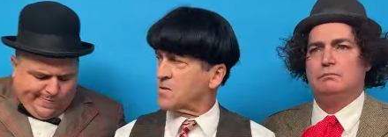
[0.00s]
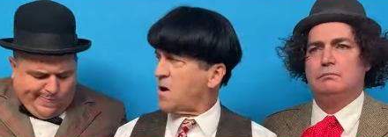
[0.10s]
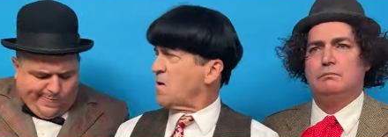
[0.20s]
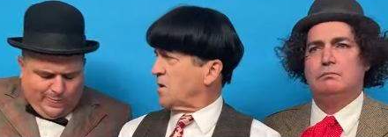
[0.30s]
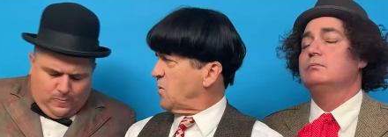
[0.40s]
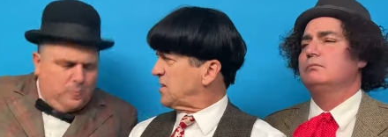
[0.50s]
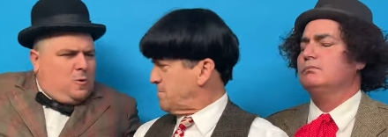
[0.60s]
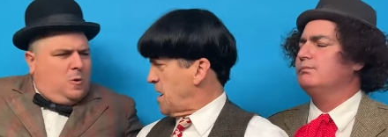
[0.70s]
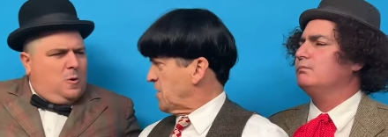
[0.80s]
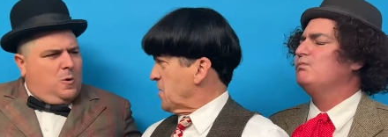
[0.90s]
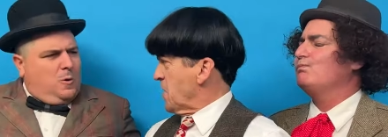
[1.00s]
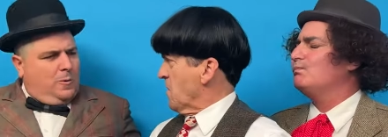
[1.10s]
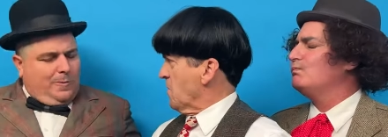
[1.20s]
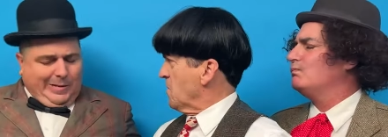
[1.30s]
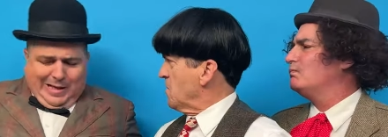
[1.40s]
Speaker 1: Curly, what's the matter with
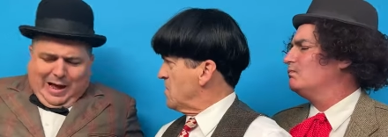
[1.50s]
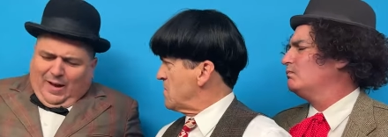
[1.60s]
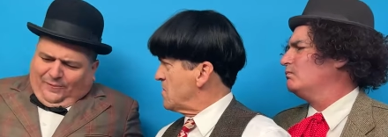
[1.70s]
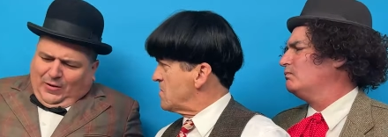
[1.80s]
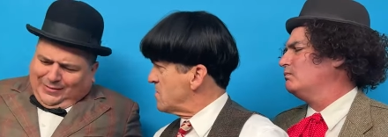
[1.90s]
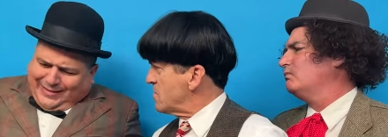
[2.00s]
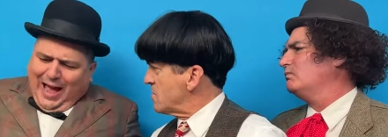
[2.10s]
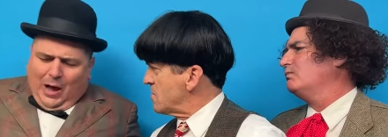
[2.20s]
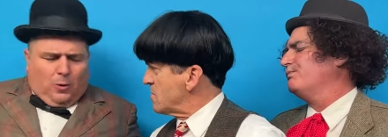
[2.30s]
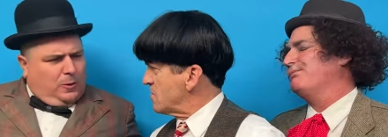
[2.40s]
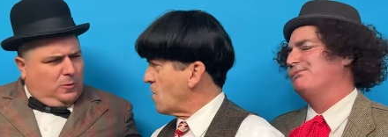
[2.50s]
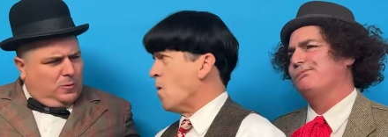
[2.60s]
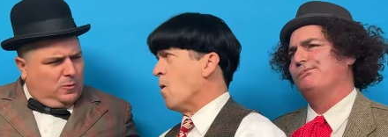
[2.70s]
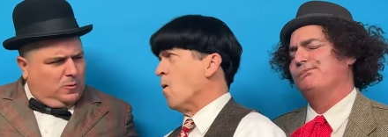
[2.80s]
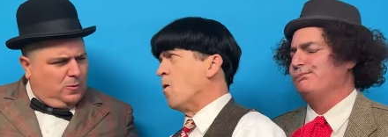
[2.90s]
you? I feel down.
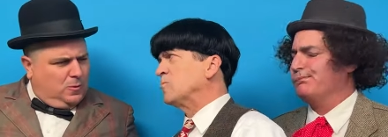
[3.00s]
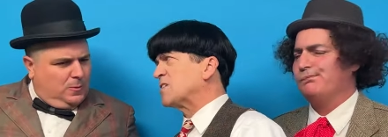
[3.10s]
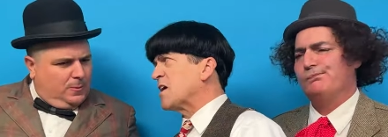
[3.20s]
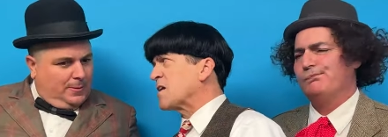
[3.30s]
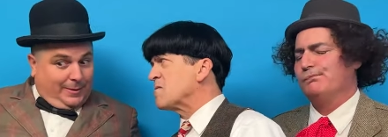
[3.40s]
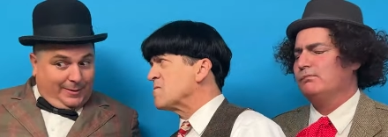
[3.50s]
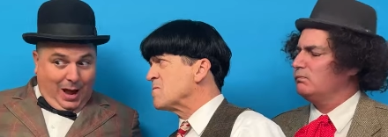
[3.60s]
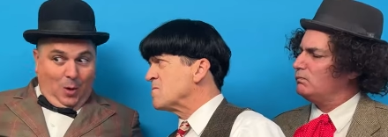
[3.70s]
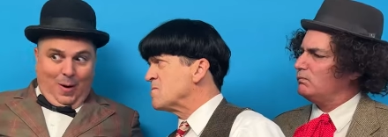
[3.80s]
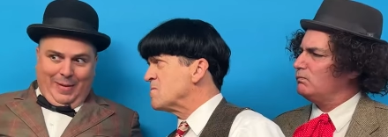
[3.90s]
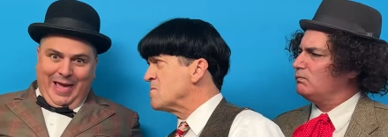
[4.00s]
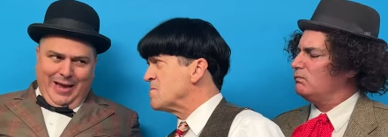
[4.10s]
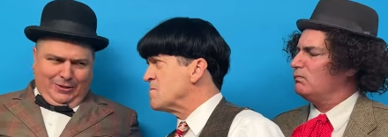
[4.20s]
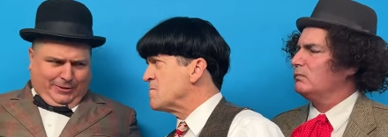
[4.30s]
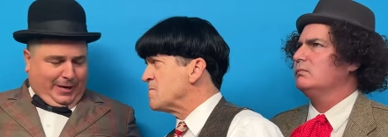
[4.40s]
Oh, homesick? No, I'm
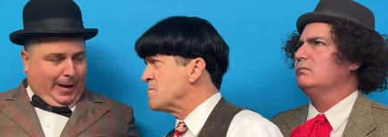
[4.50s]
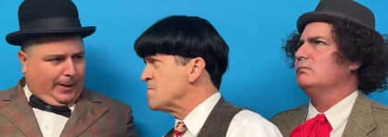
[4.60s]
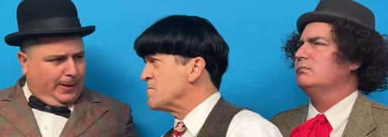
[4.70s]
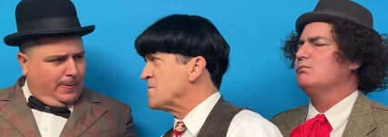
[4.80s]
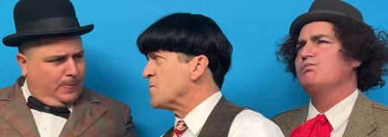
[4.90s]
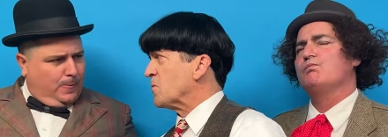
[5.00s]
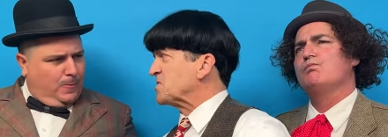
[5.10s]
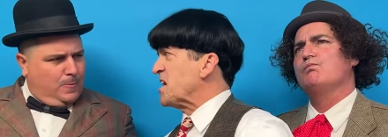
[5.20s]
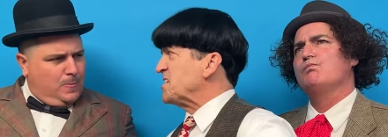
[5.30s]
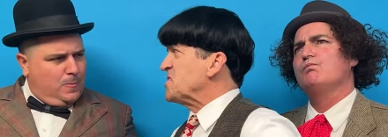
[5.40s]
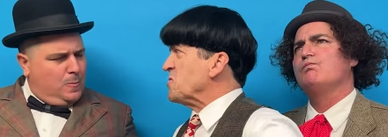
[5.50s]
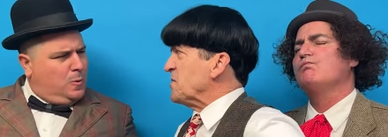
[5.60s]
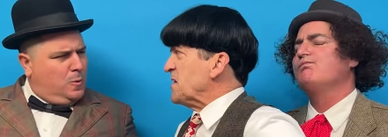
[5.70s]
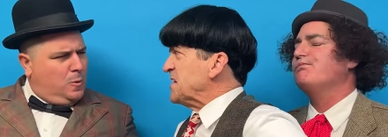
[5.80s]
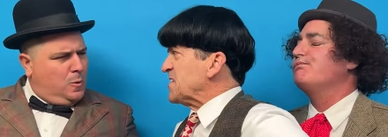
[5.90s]
here sick. Well, take two
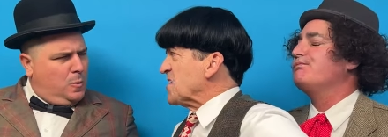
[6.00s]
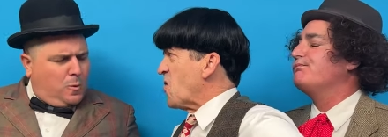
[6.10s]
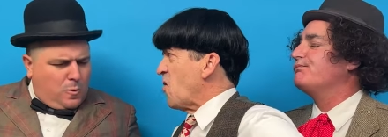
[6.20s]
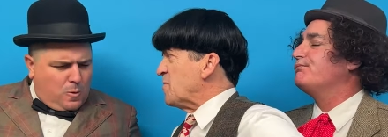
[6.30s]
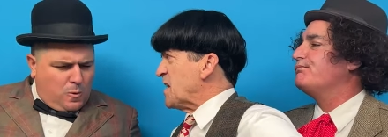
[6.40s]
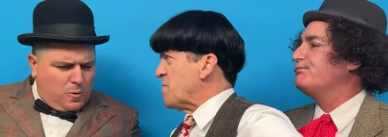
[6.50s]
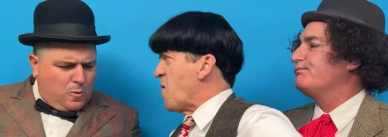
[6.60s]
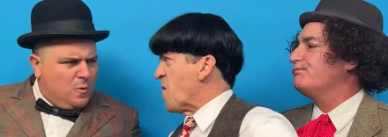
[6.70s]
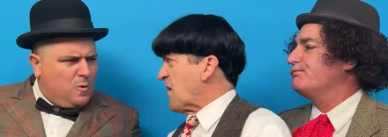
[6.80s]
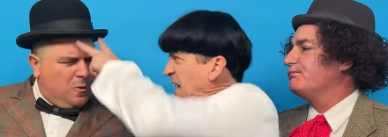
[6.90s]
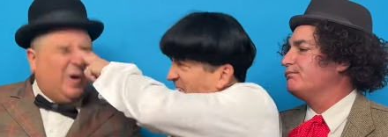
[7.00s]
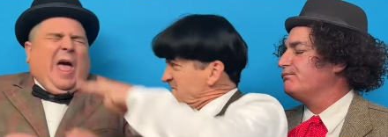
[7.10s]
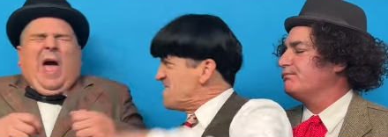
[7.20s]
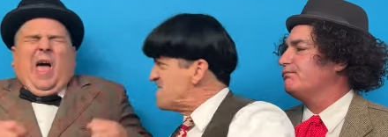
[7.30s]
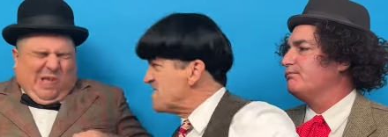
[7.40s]
of these and call me in the morning. Uh-huh.
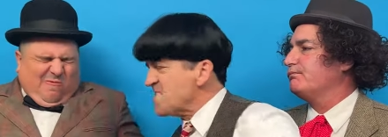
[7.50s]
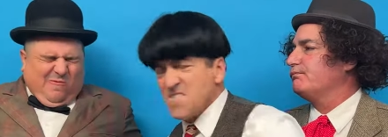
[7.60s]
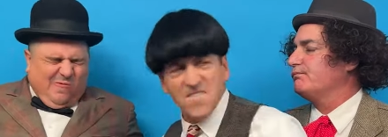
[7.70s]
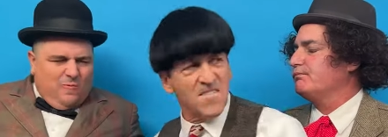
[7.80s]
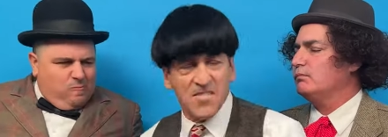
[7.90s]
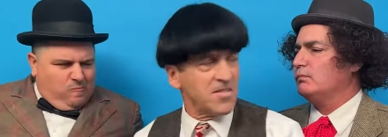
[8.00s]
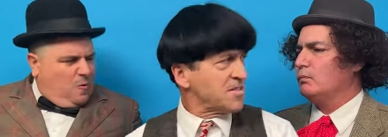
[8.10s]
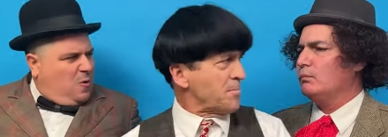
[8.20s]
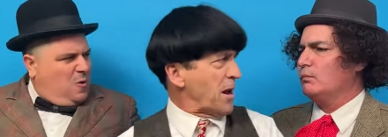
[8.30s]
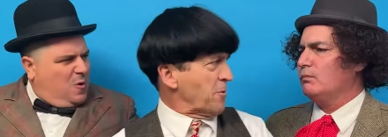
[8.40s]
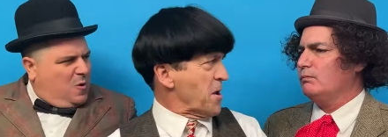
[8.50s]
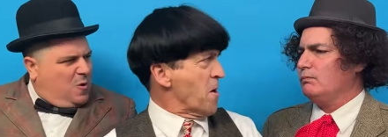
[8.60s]
yeah. What's the matter with